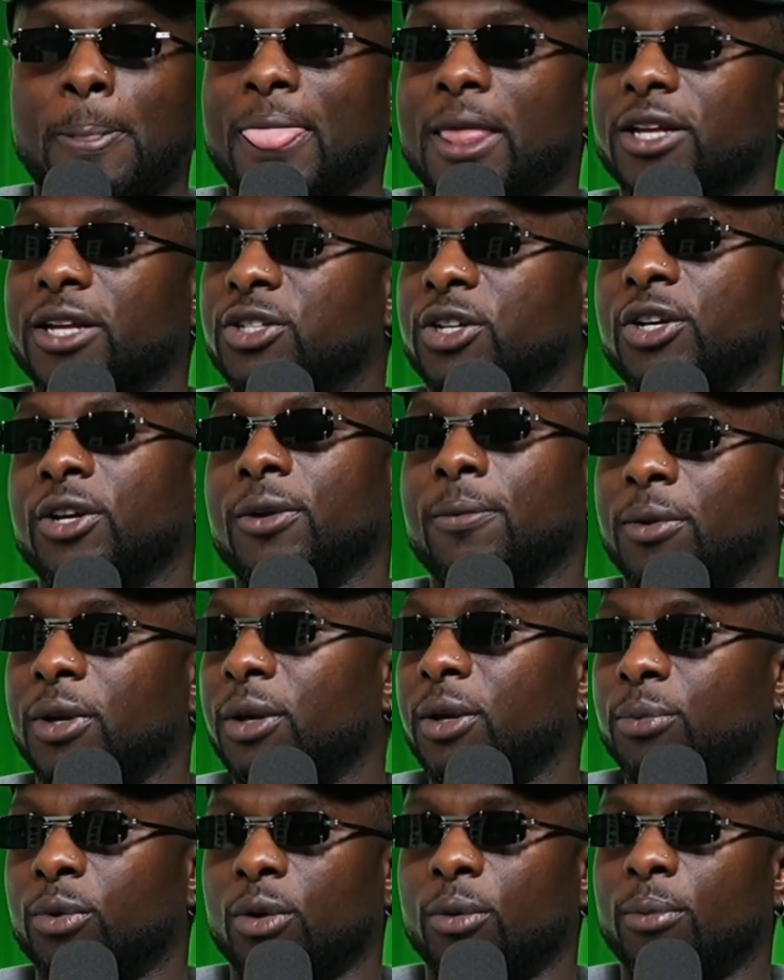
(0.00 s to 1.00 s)
and certain
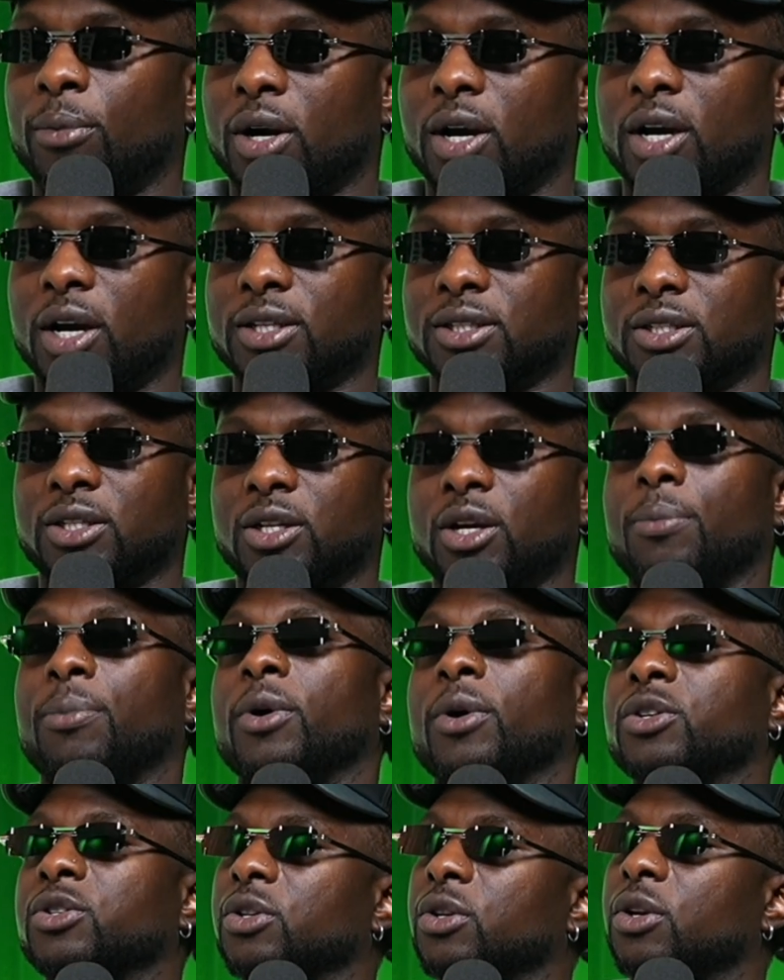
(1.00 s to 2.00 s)
people because their
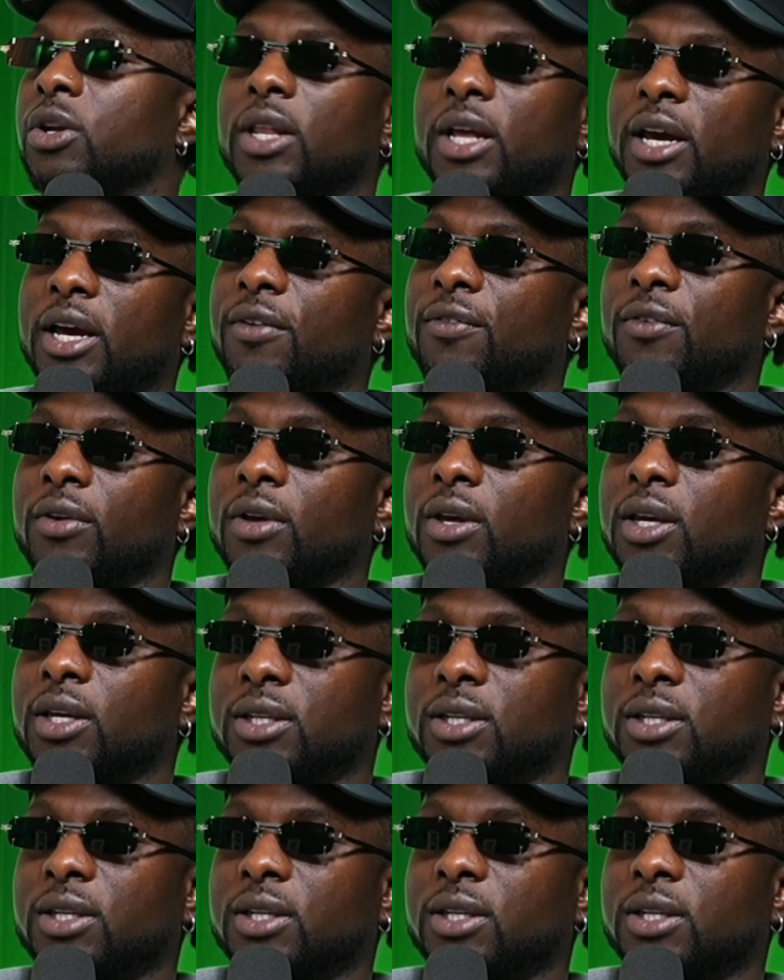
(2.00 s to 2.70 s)
personal life